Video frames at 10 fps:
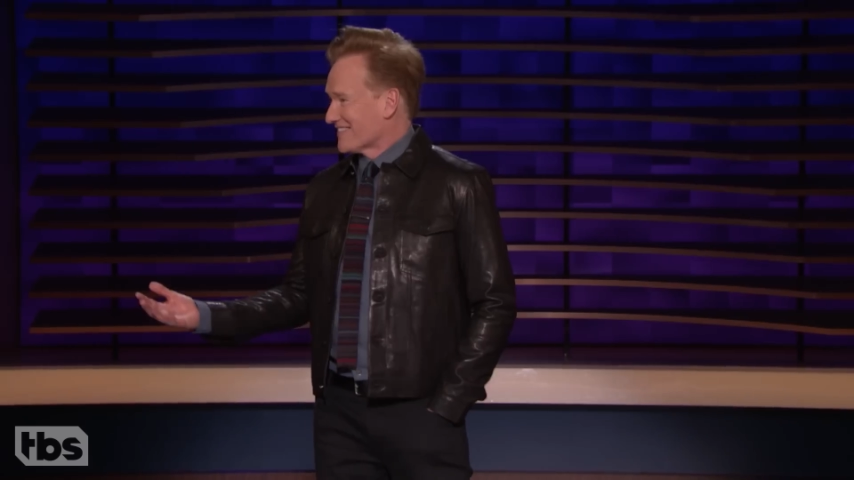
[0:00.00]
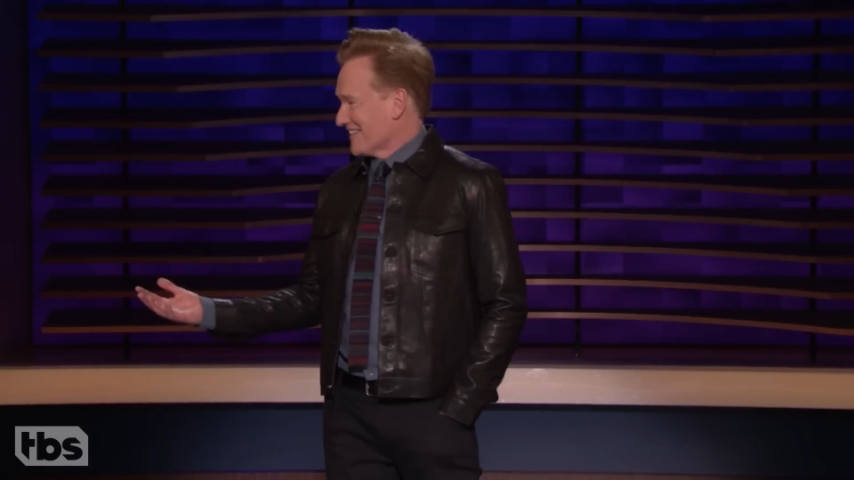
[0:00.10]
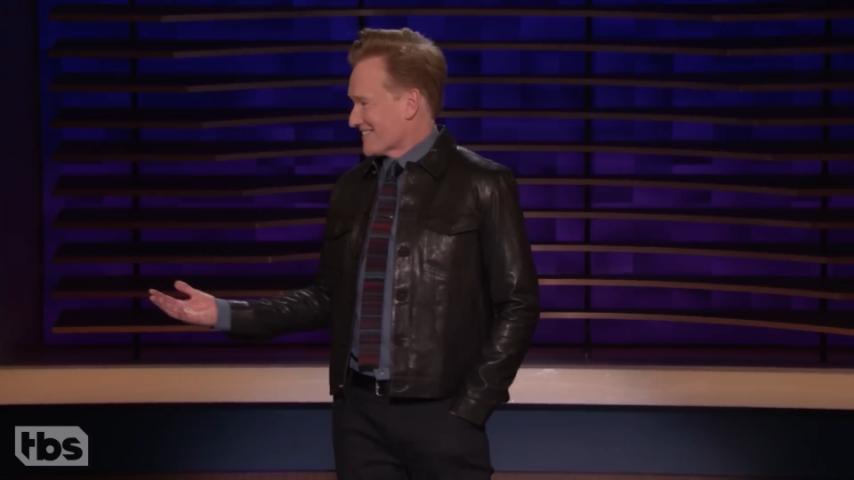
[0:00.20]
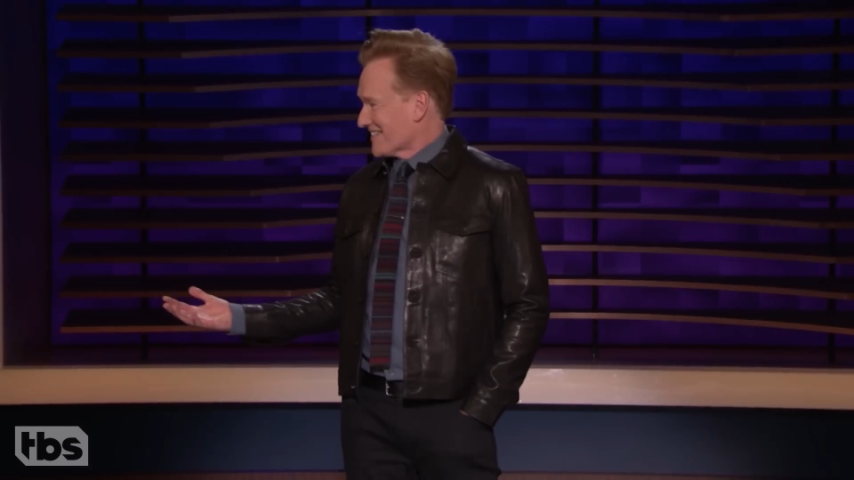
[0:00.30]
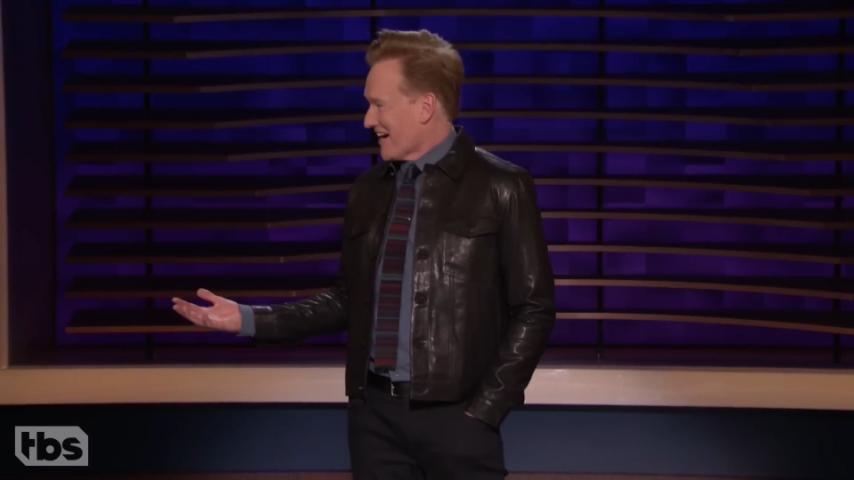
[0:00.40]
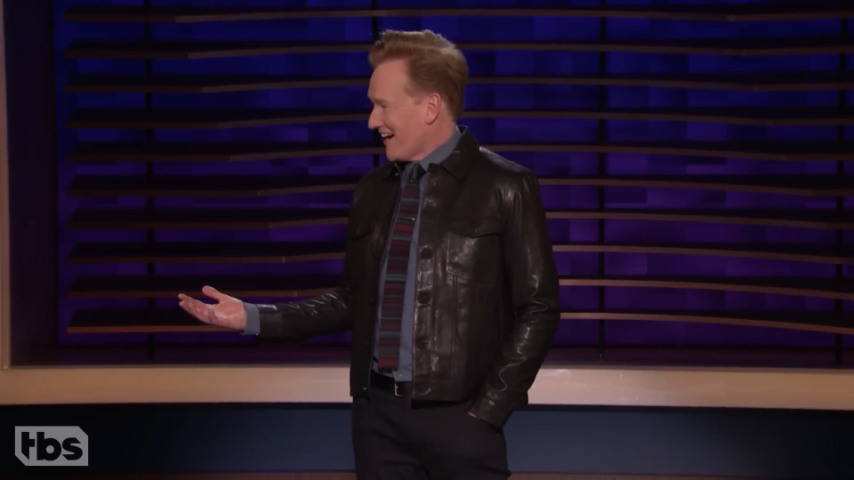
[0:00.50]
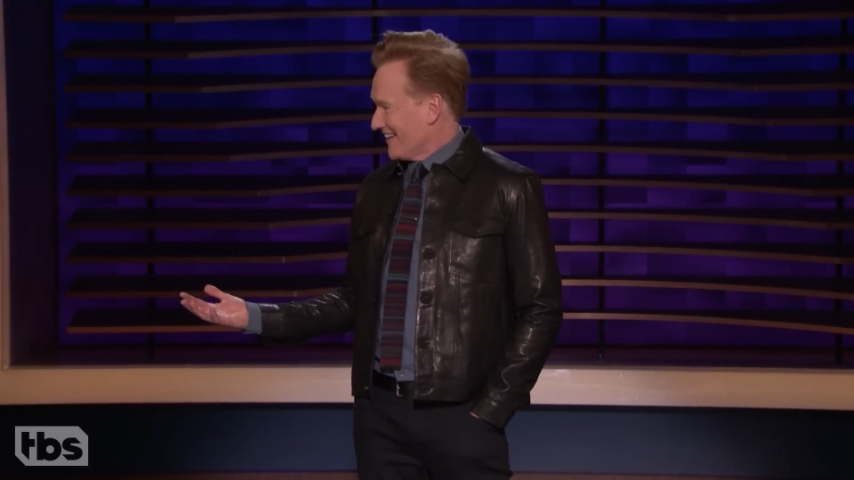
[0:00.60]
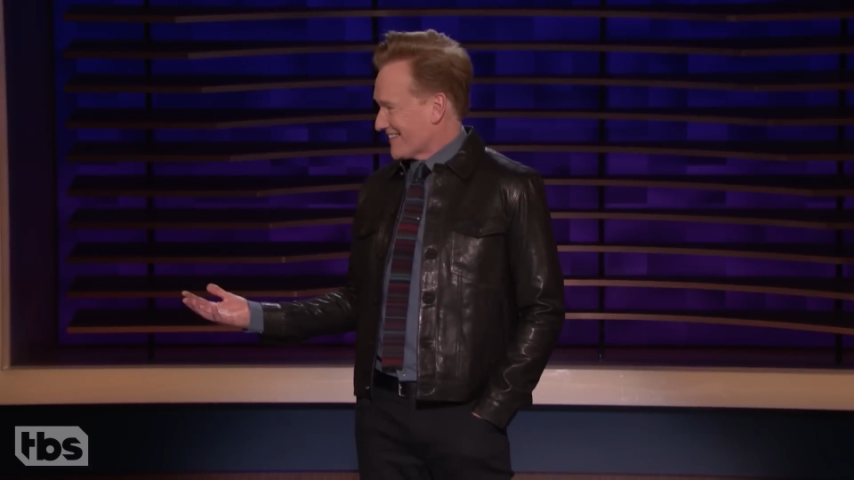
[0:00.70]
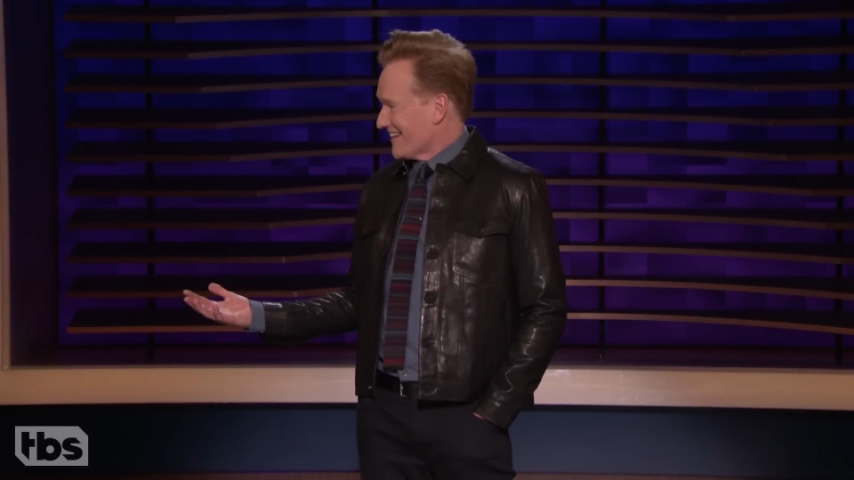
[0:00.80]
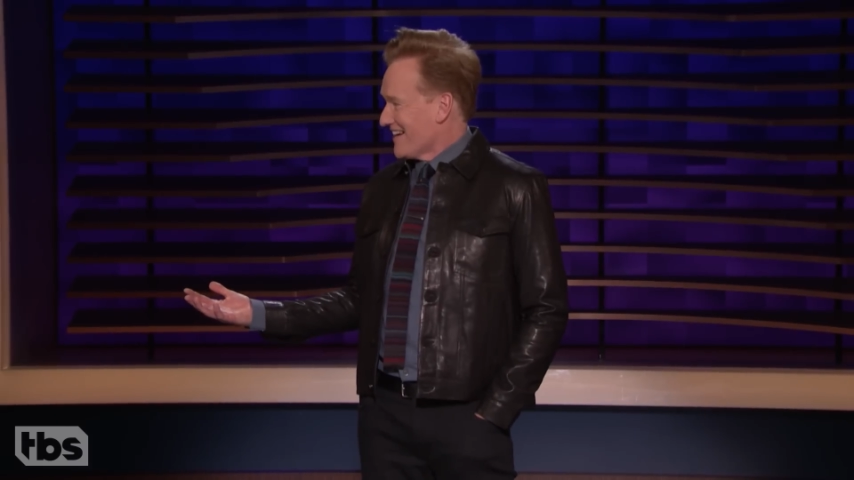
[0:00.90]
does
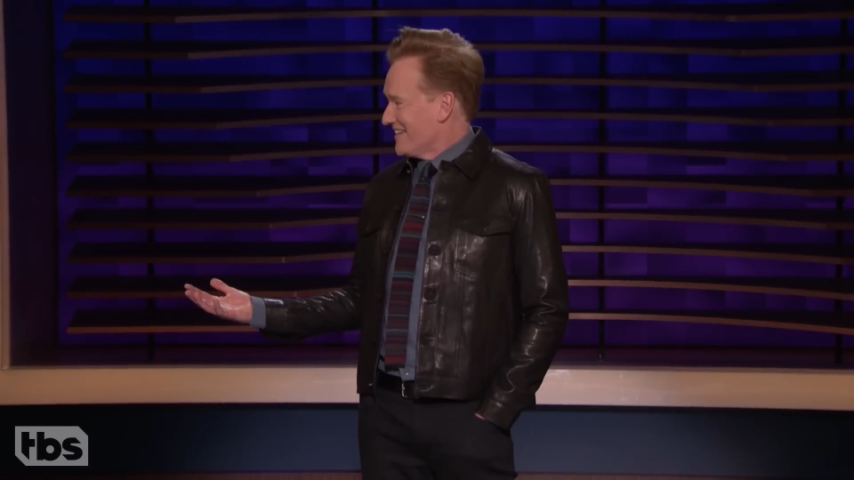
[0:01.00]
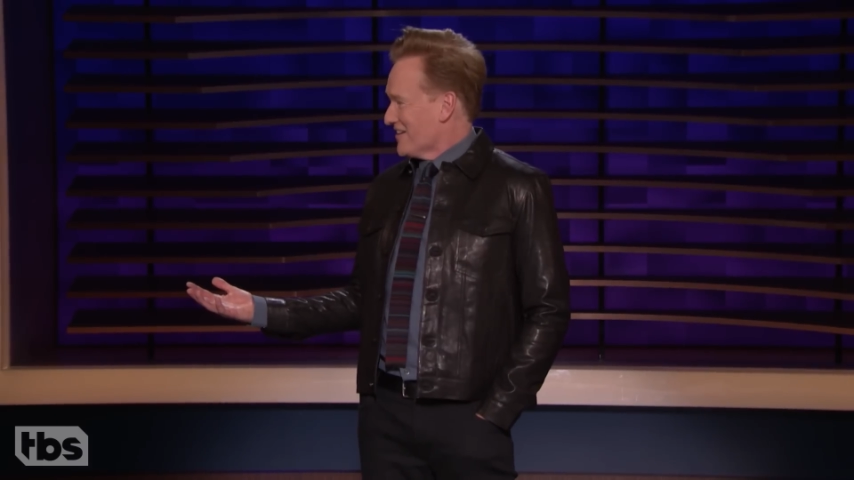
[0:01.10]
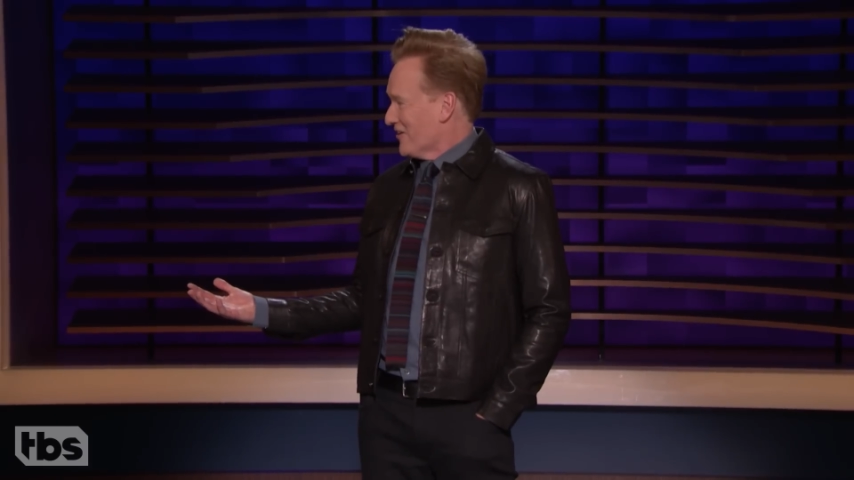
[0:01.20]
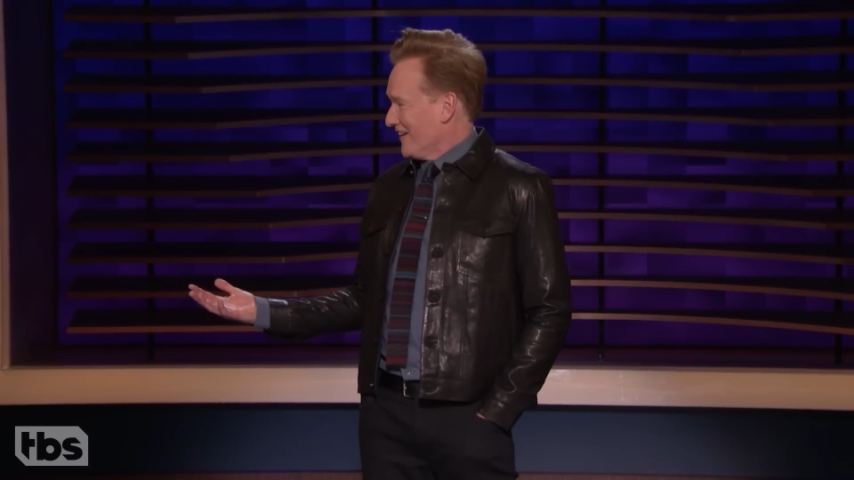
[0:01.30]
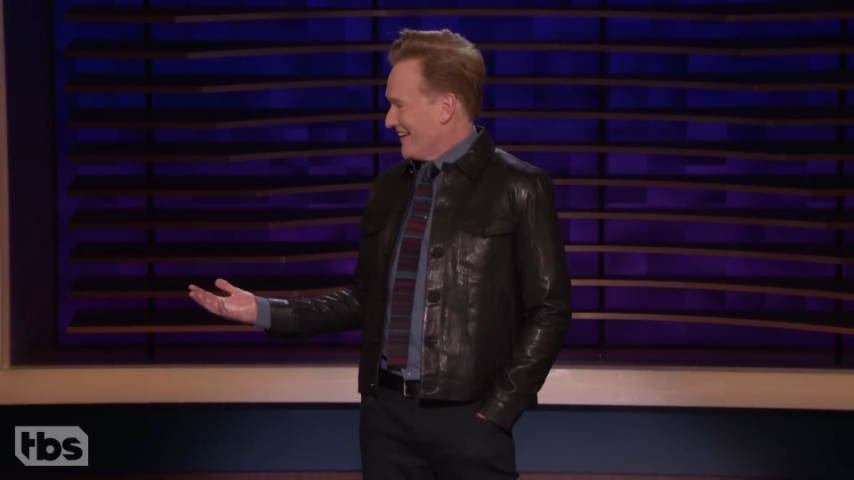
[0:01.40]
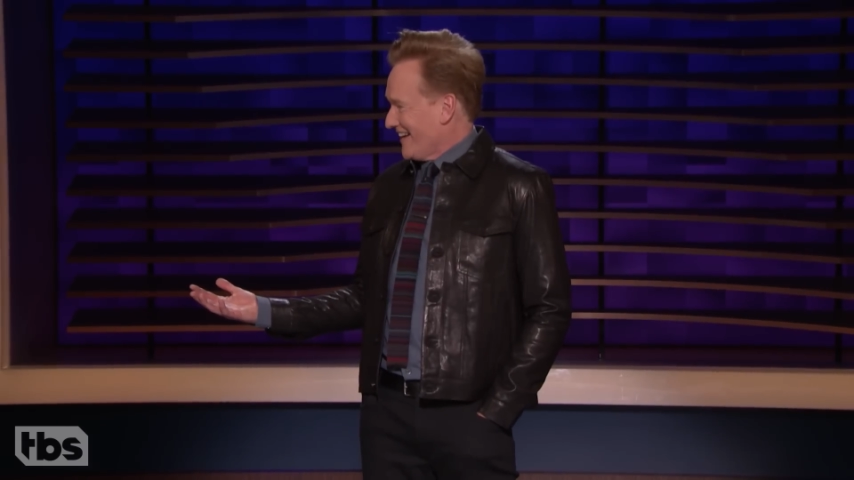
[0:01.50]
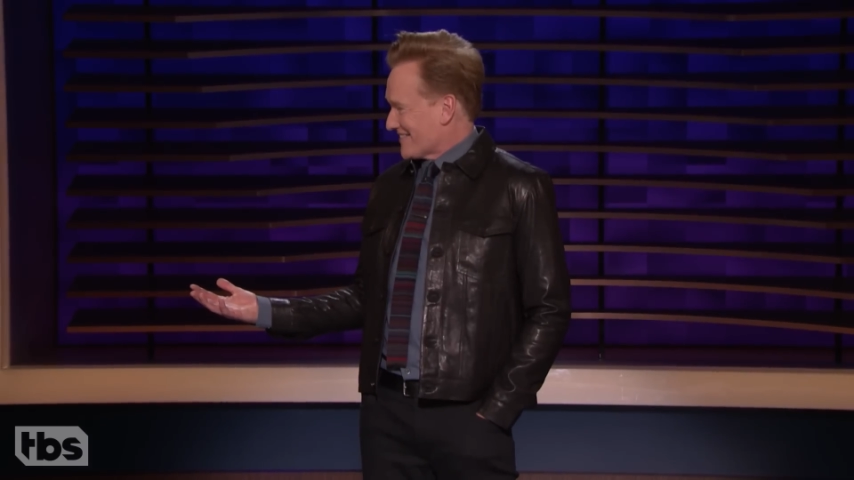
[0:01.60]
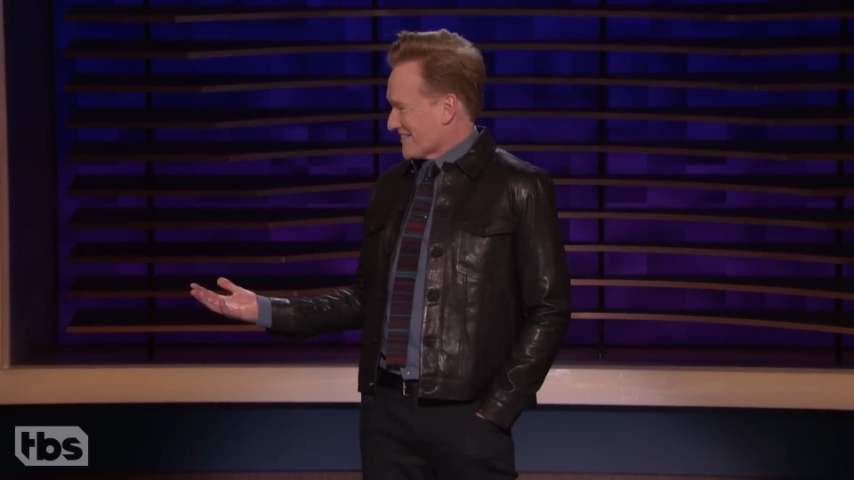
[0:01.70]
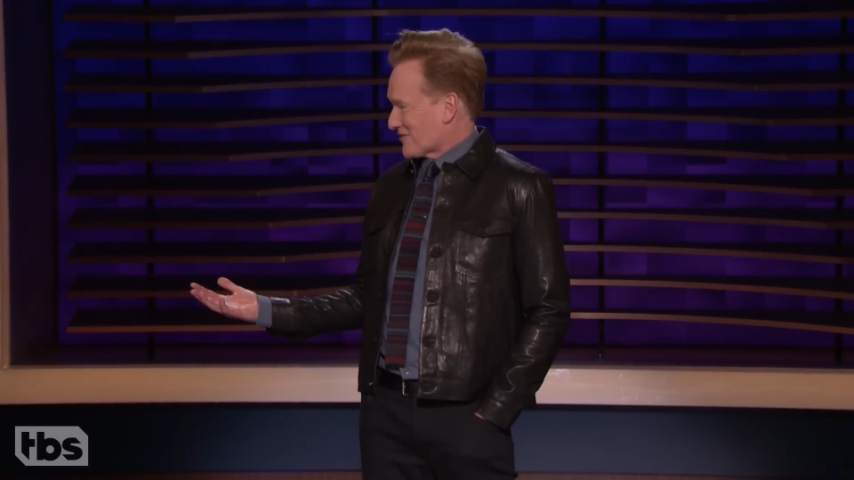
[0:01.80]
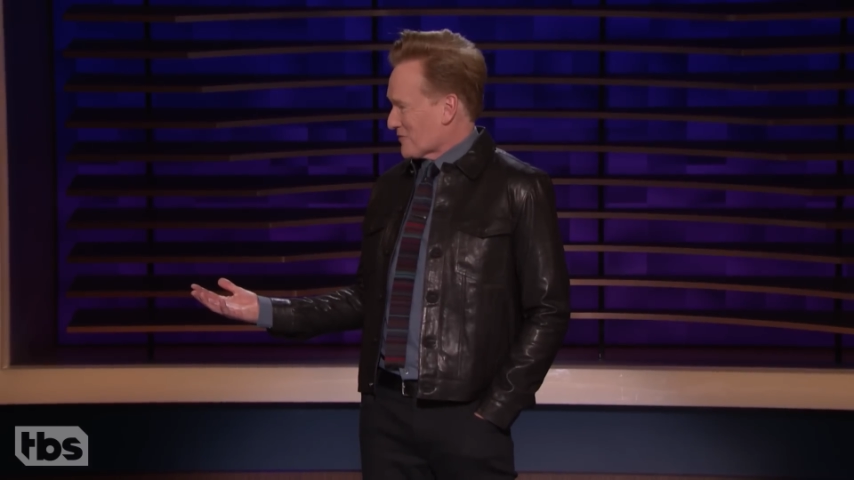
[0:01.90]
not know it
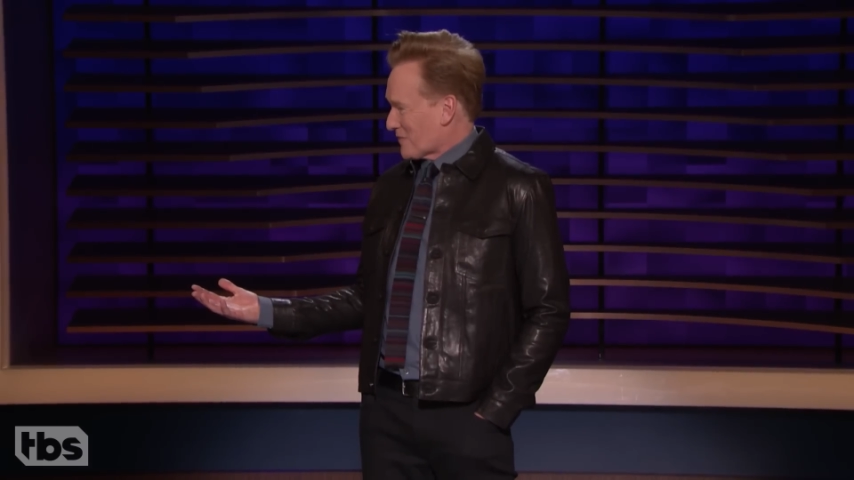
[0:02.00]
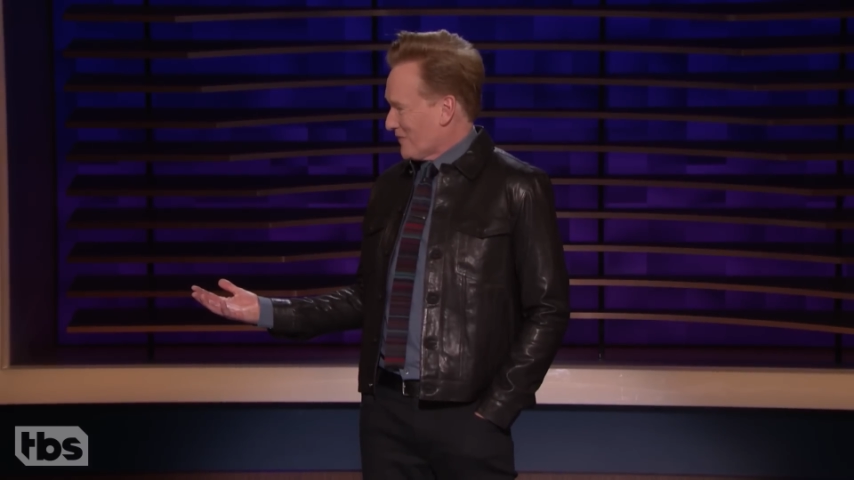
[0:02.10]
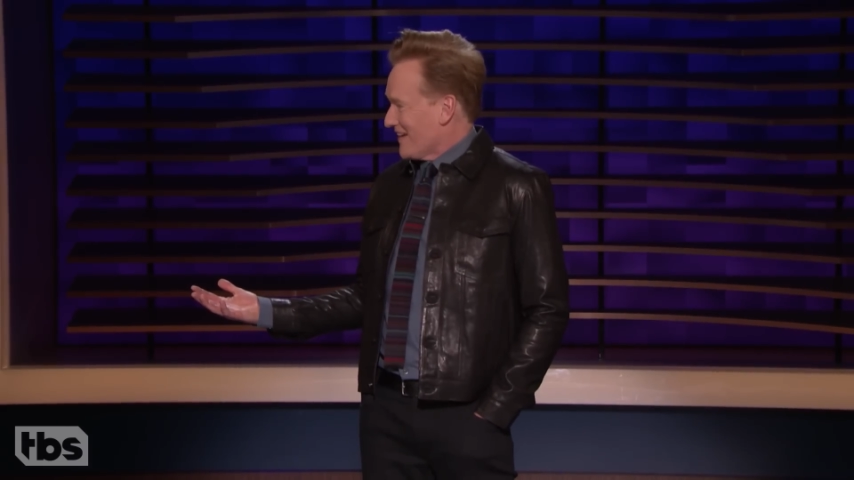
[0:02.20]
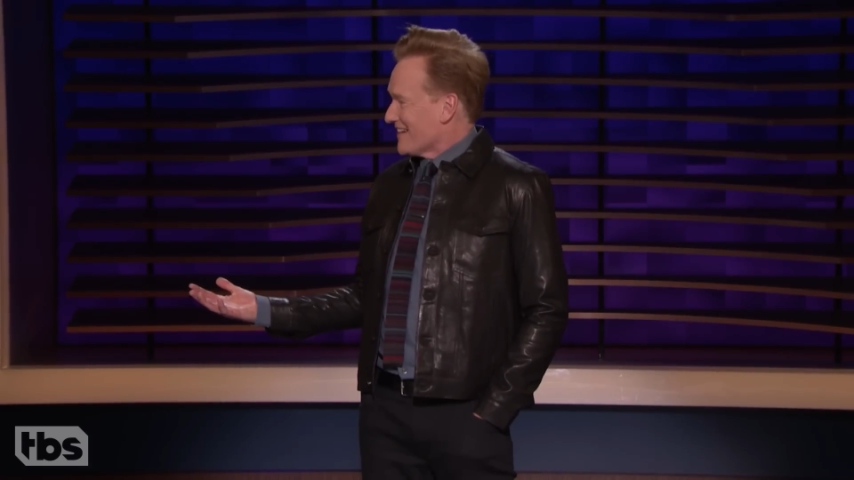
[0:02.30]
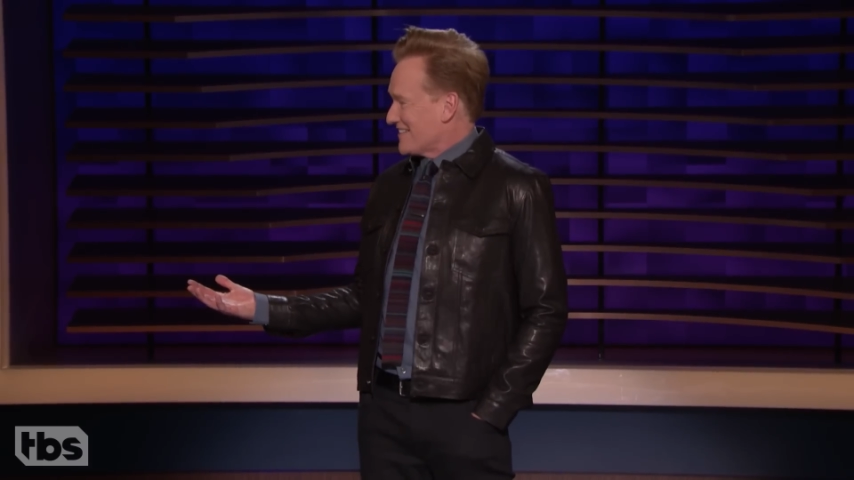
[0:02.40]
has a super